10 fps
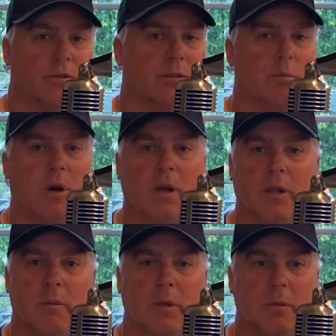to the
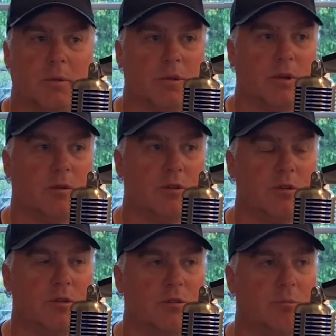bottling people. You know, you
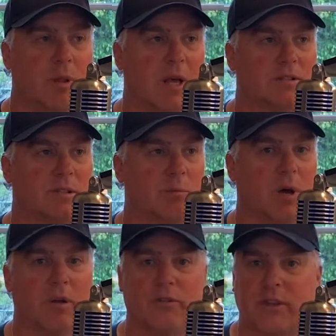use plastic bottles.